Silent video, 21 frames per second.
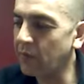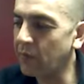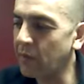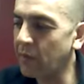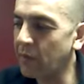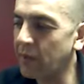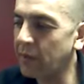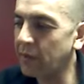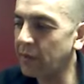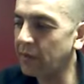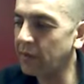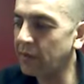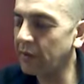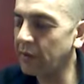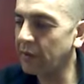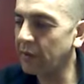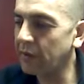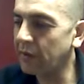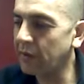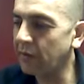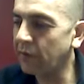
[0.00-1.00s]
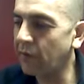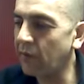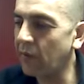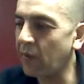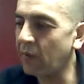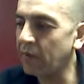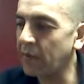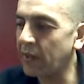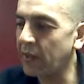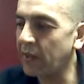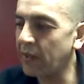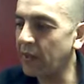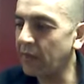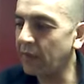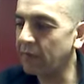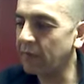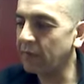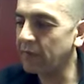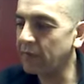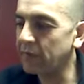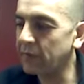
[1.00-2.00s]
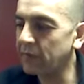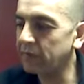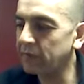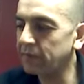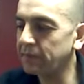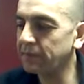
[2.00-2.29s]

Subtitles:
really get the full meaning of this.